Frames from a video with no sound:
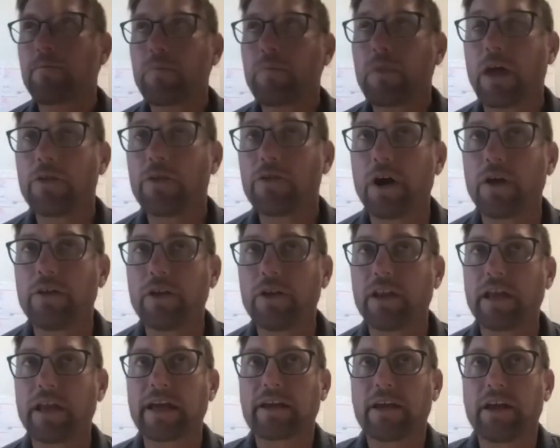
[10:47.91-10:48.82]

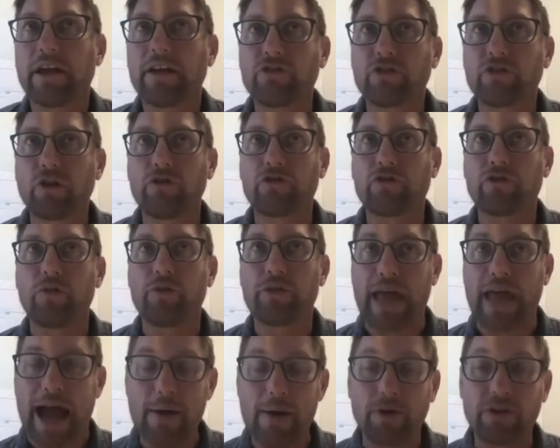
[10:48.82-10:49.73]

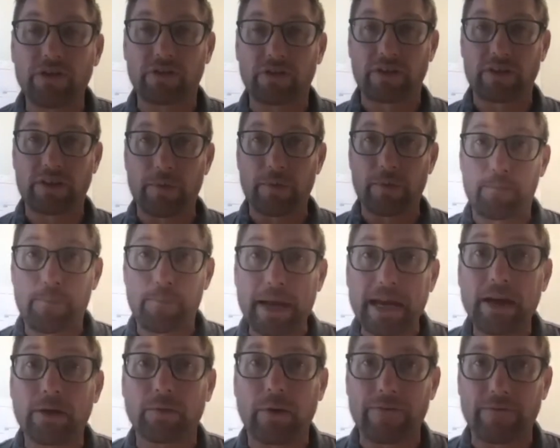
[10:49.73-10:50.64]
that was the
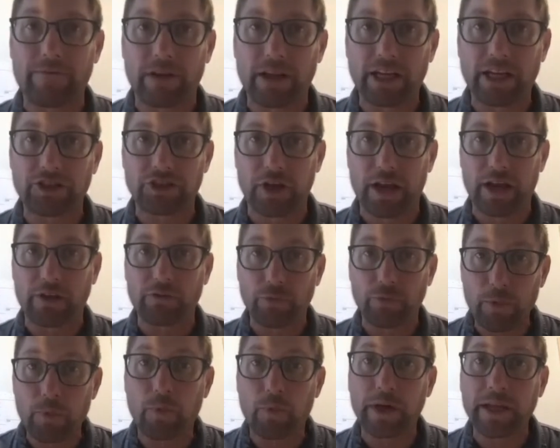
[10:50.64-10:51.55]
big revelation as
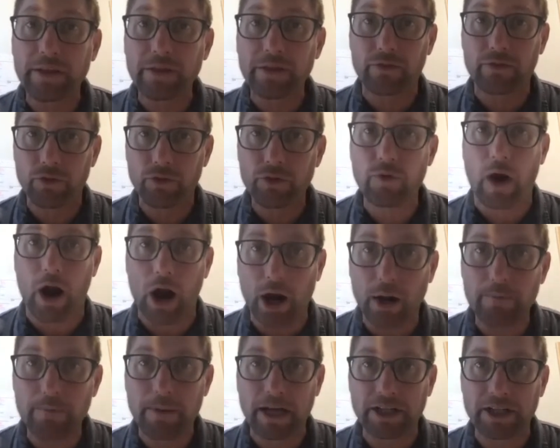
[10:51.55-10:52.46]
we went through
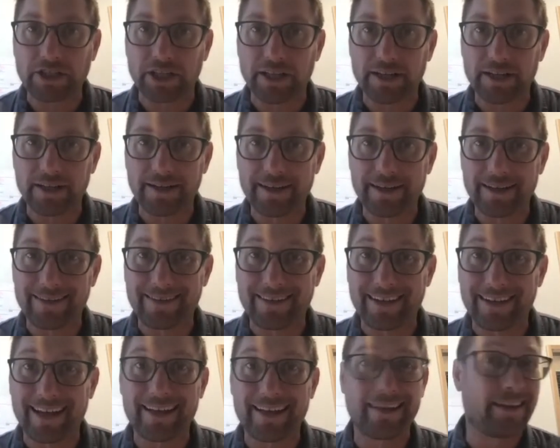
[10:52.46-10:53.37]
our budget and
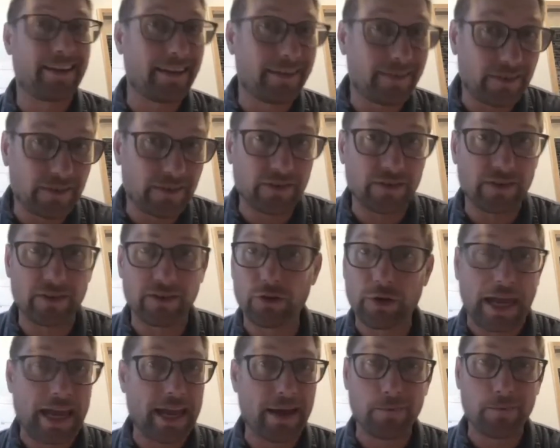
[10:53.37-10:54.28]
said, you
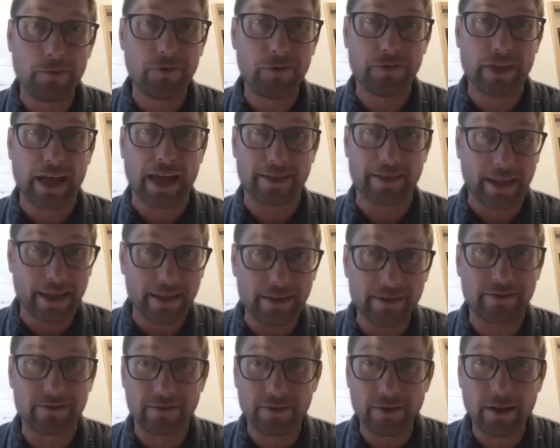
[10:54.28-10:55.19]
can't move that.
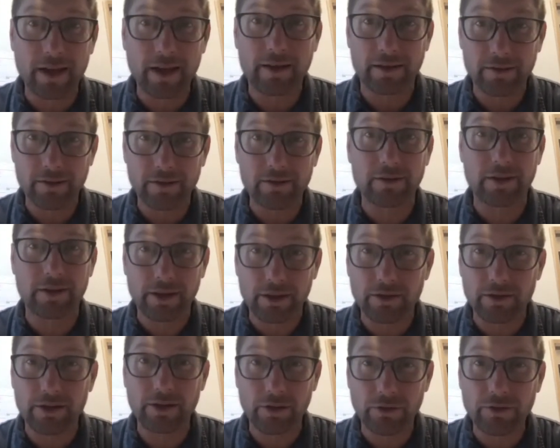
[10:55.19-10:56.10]
That's like,
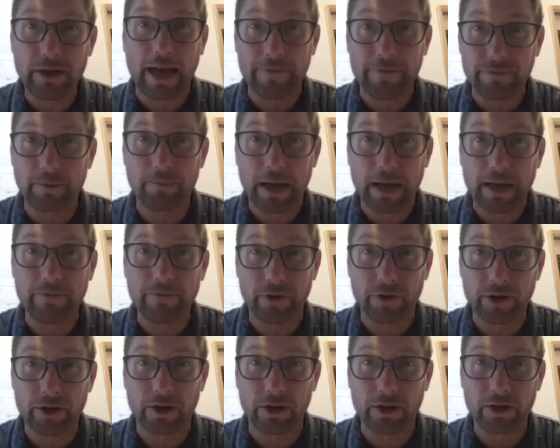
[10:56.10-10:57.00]
literally, you have to pay
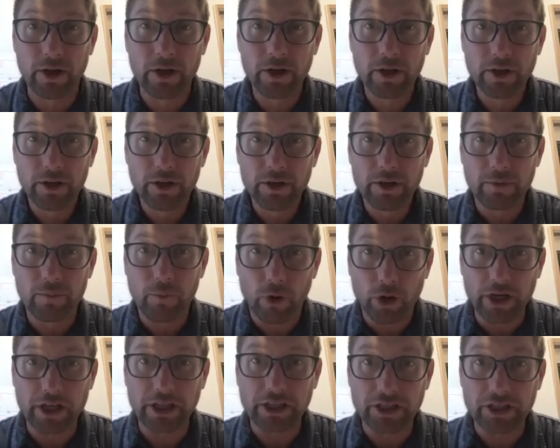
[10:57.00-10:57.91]
for your
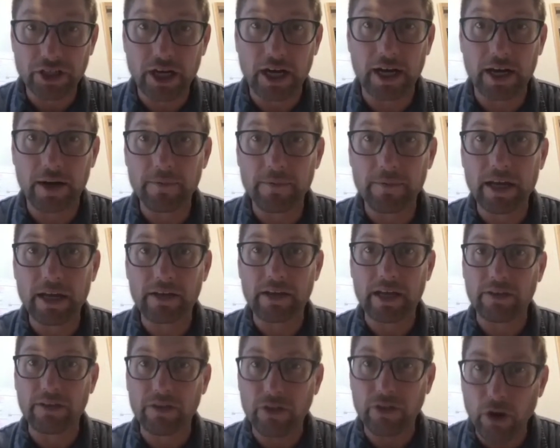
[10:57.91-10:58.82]
mortgage,
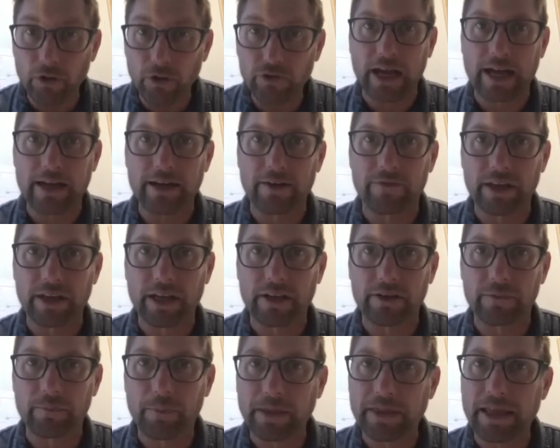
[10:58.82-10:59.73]
and those kind of
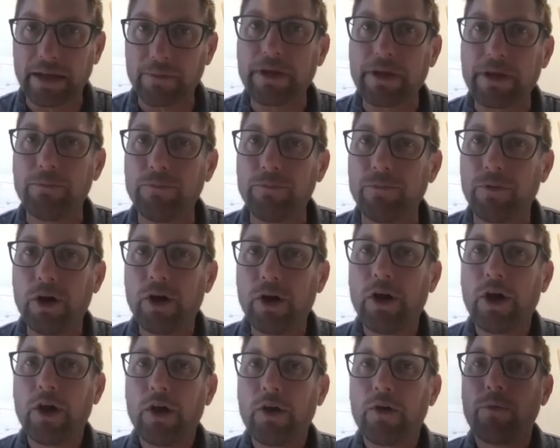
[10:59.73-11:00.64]
things. But then
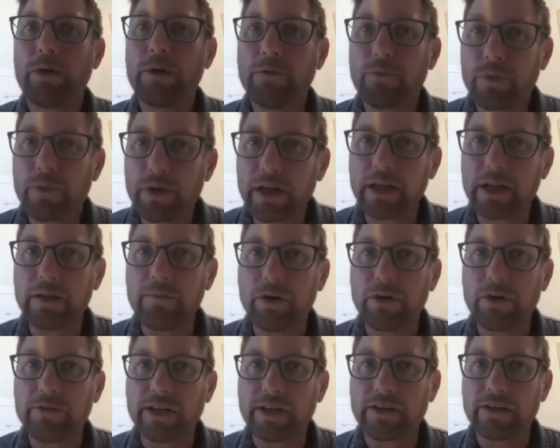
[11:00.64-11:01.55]
we really
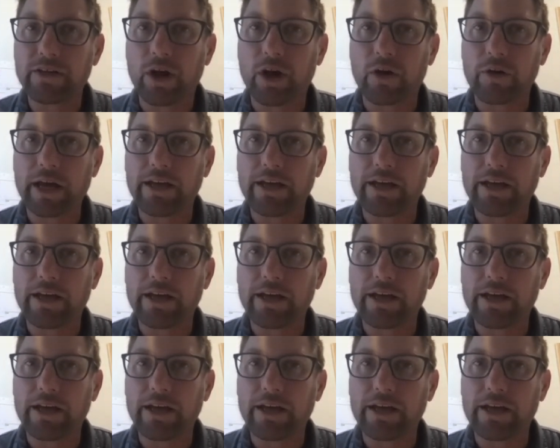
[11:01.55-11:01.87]
moved into, okay,